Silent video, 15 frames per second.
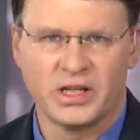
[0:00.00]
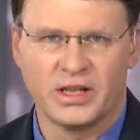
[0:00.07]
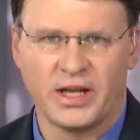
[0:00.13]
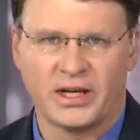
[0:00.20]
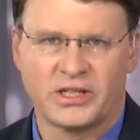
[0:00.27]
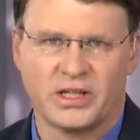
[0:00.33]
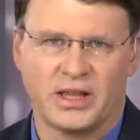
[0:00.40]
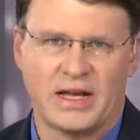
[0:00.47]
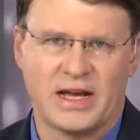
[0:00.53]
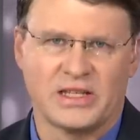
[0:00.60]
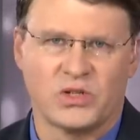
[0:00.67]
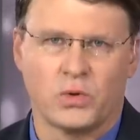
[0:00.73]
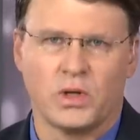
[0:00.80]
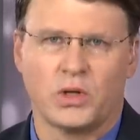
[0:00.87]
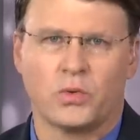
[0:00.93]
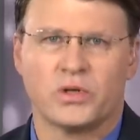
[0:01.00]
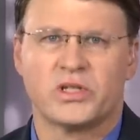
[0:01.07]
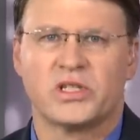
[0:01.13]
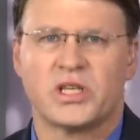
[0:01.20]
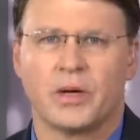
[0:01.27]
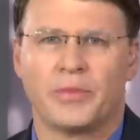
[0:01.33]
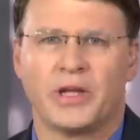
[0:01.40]
election last week was
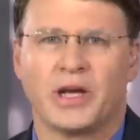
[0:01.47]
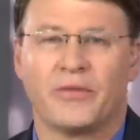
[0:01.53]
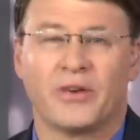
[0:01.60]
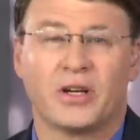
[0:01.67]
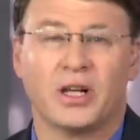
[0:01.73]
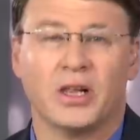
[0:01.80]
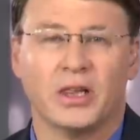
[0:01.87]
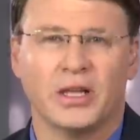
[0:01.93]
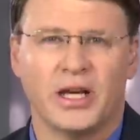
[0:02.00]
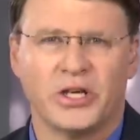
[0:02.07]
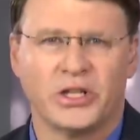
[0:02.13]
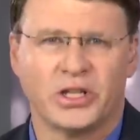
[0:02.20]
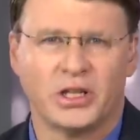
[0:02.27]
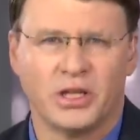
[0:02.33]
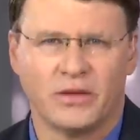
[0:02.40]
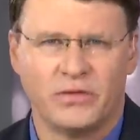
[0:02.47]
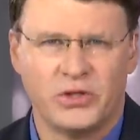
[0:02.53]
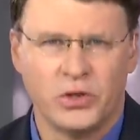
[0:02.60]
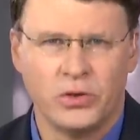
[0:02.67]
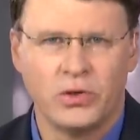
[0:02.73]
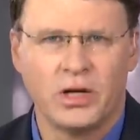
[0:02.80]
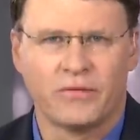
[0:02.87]
something of a collision of
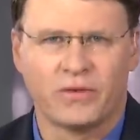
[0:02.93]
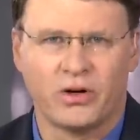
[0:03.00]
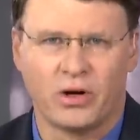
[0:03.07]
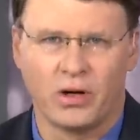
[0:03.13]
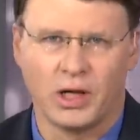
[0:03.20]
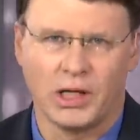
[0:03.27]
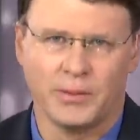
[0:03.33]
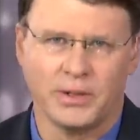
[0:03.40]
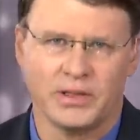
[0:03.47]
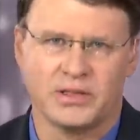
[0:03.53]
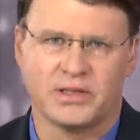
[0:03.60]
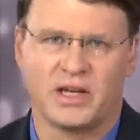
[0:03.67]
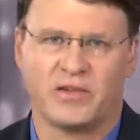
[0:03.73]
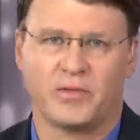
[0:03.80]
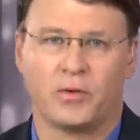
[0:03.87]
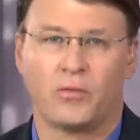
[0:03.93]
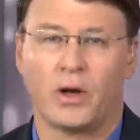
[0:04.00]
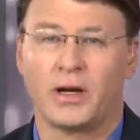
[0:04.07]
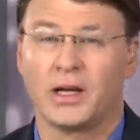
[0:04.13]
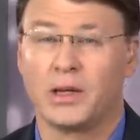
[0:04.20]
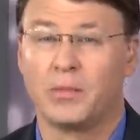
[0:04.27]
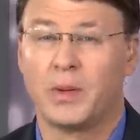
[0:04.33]
two different arguments that have been
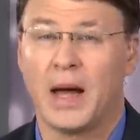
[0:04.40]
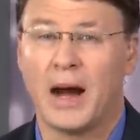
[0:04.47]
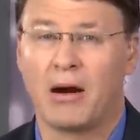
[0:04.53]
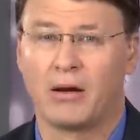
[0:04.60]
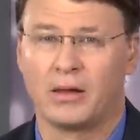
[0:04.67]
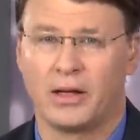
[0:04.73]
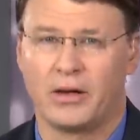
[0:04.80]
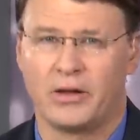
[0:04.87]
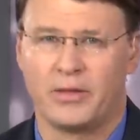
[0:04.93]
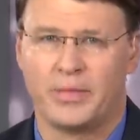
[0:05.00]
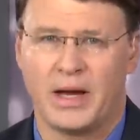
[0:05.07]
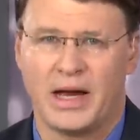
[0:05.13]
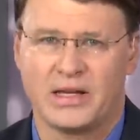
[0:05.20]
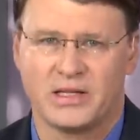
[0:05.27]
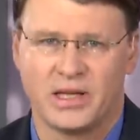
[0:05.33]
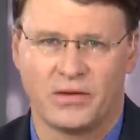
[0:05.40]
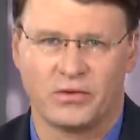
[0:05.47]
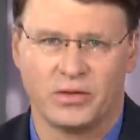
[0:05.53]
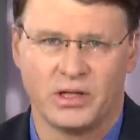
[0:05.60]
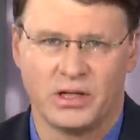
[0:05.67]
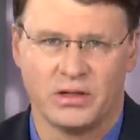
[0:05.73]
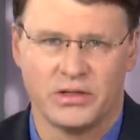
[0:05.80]
running in parallel the past several
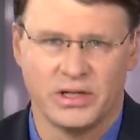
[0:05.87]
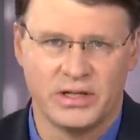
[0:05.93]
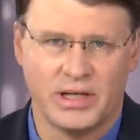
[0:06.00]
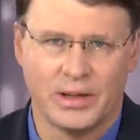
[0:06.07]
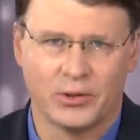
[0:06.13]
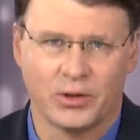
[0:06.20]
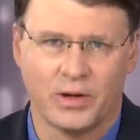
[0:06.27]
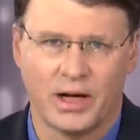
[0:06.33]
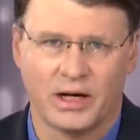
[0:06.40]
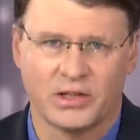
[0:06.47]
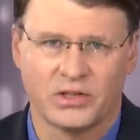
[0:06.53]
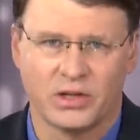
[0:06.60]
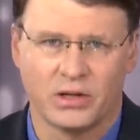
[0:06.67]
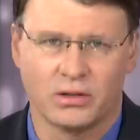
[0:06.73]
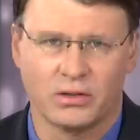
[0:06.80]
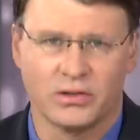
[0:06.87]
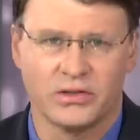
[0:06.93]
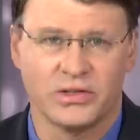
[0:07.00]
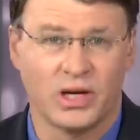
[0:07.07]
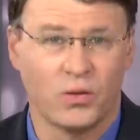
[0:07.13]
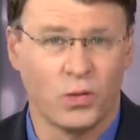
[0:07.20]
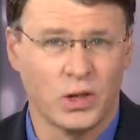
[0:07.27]
years in Democratic
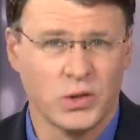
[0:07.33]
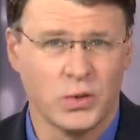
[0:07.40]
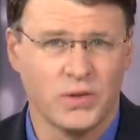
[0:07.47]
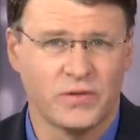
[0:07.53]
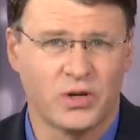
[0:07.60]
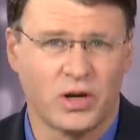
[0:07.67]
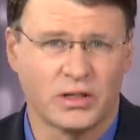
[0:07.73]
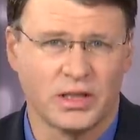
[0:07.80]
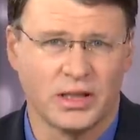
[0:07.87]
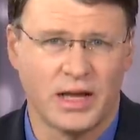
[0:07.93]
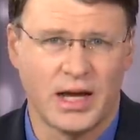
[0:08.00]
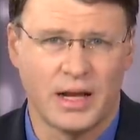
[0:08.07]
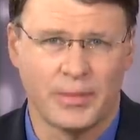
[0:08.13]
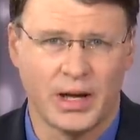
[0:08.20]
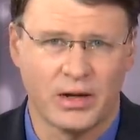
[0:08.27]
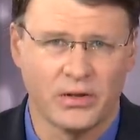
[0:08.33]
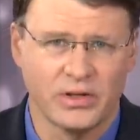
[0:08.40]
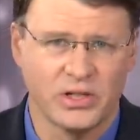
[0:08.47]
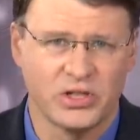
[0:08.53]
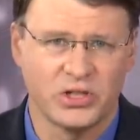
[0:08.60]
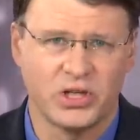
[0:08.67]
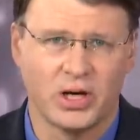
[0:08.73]
circles, and ones we've talked a lot about on
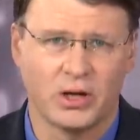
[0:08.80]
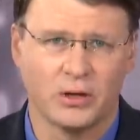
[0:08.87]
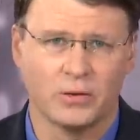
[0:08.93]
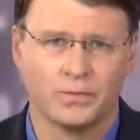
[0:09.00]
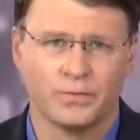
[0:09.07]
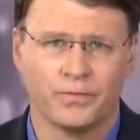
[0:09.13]
this show.